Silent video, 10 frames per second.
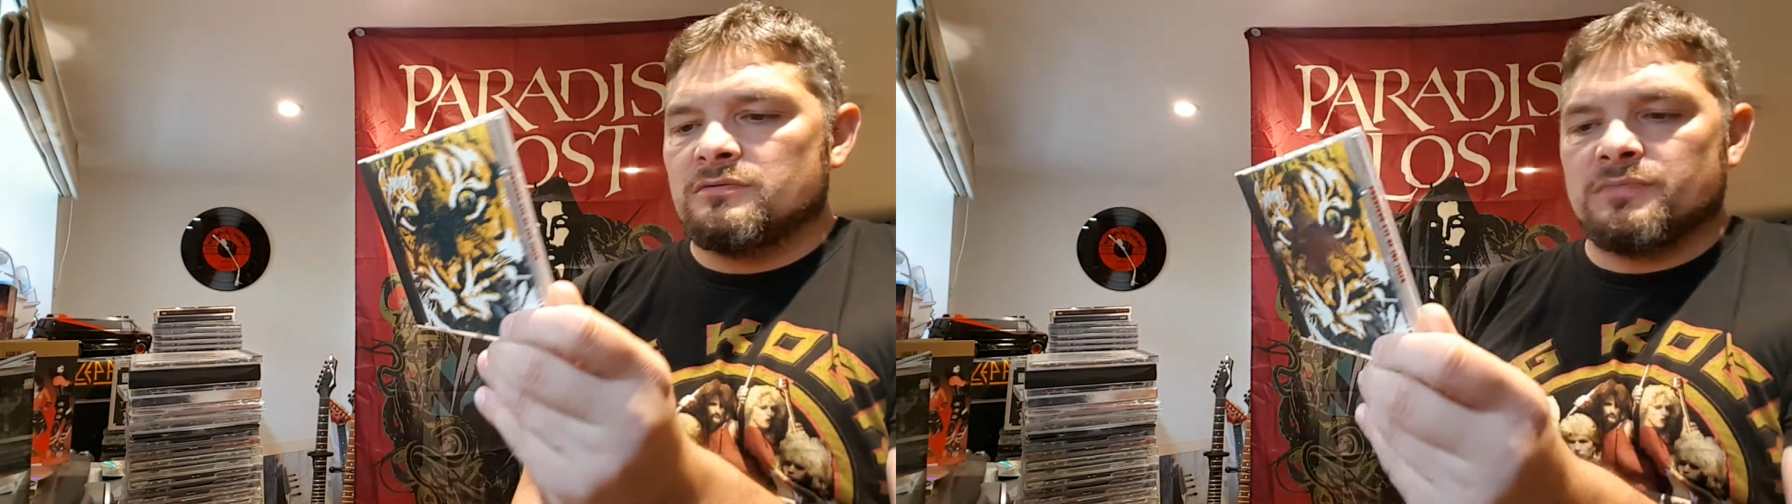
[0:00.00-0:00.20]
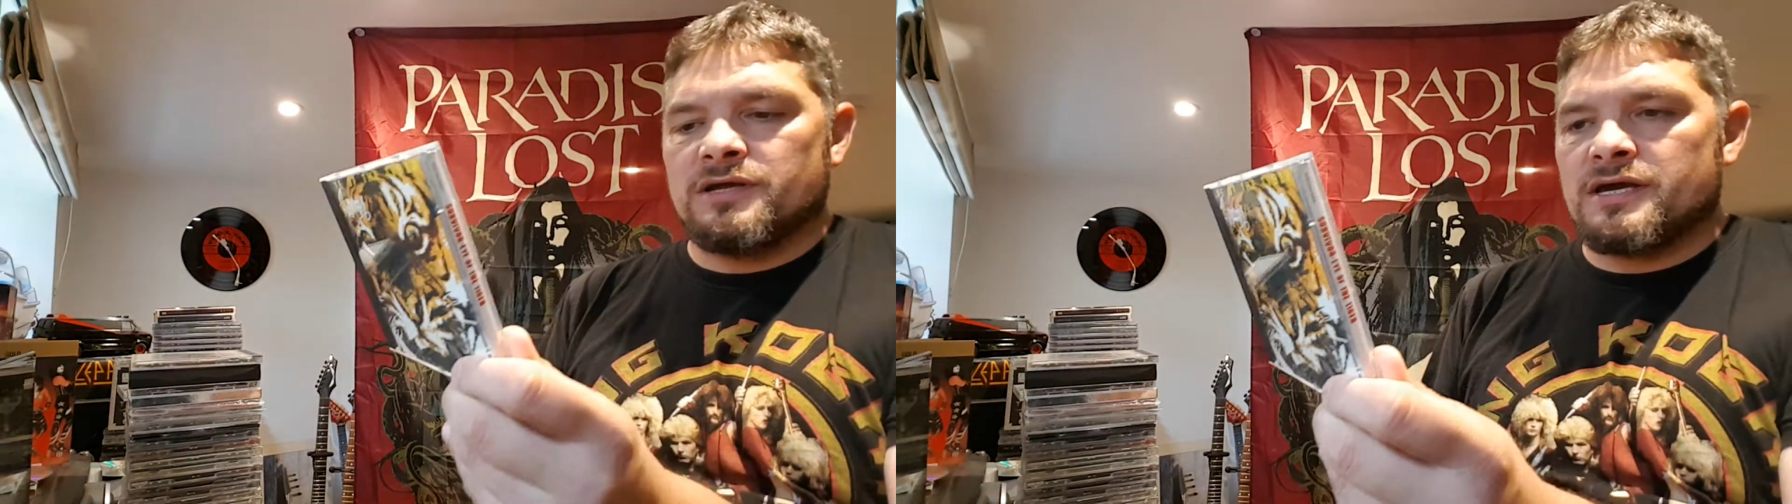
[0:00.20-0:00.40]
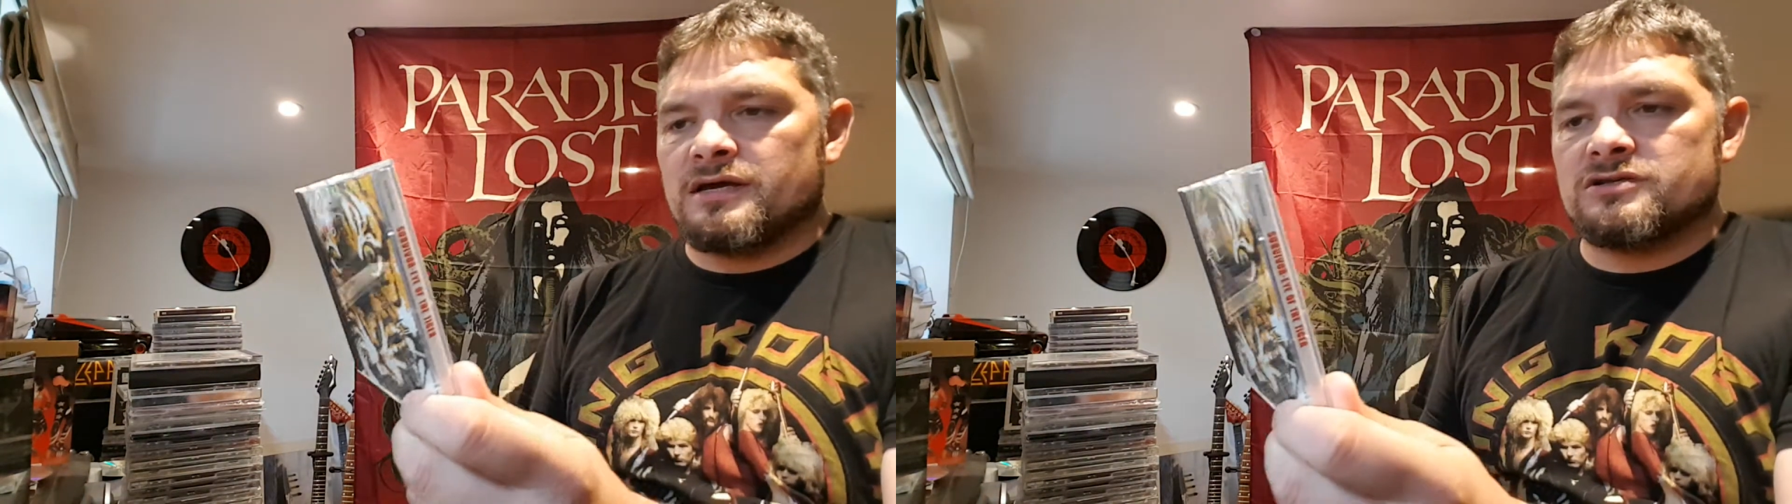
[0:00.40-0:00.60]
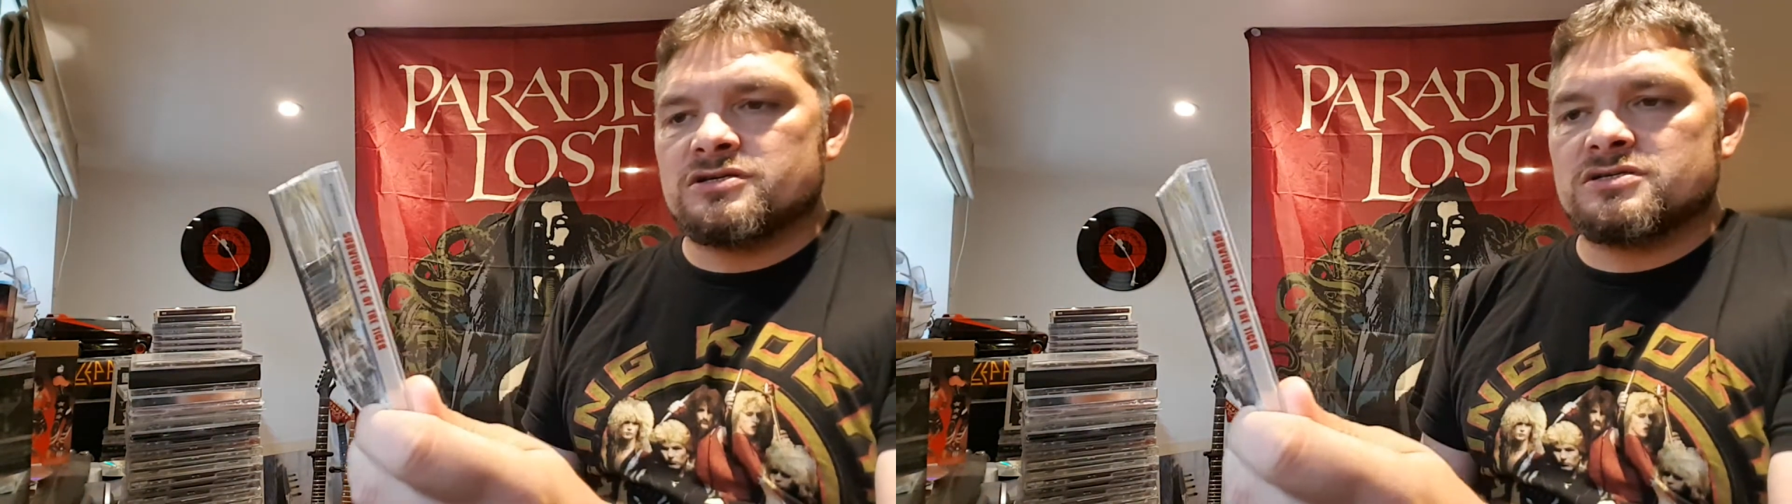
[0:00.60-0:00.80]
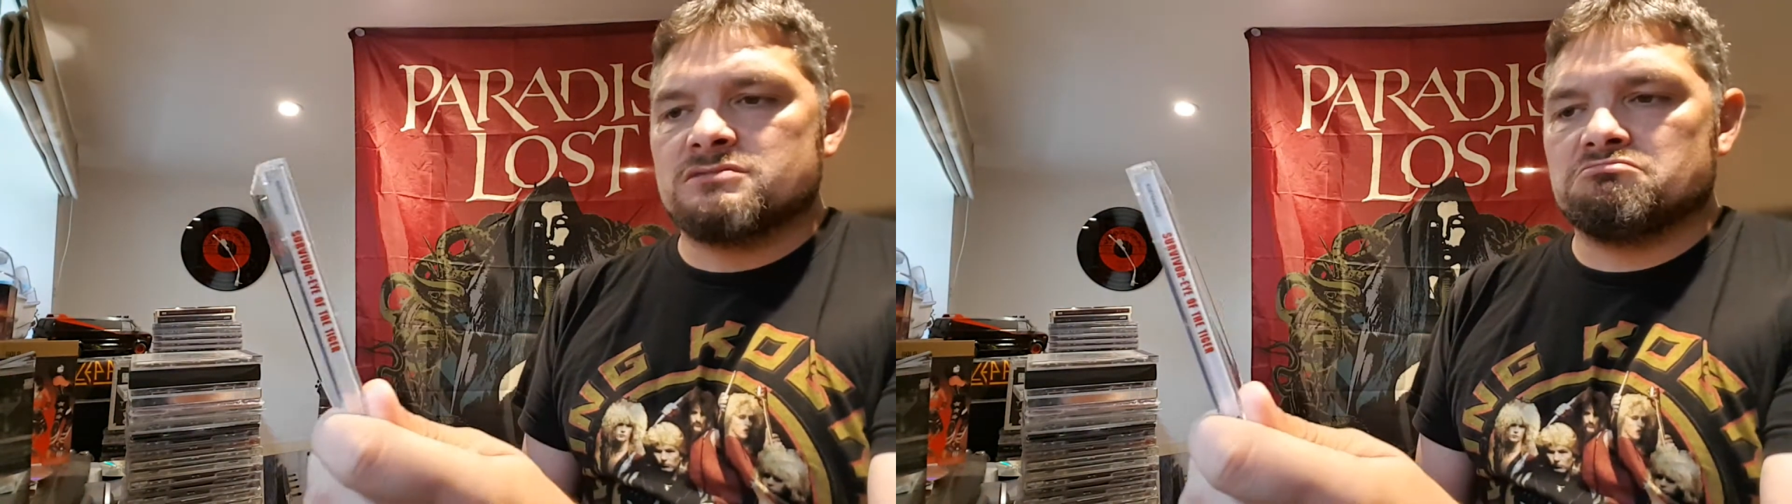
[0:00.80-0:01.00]
But yeah,
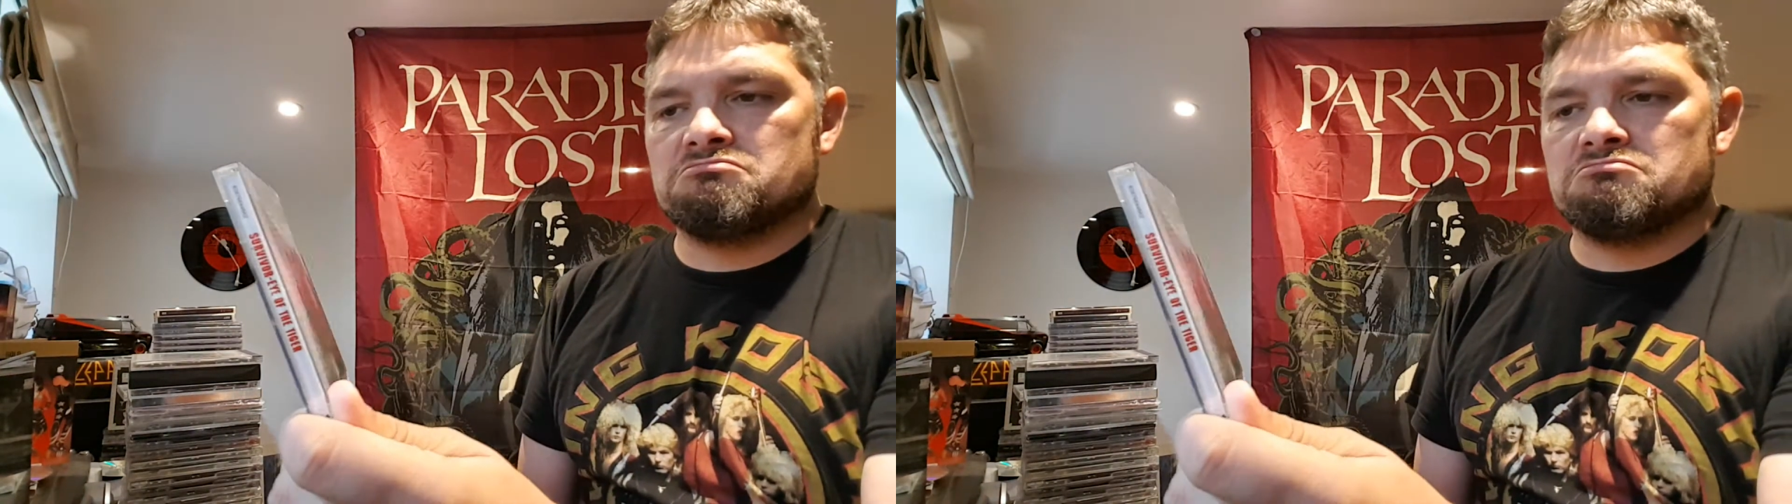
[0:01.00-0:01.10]
just...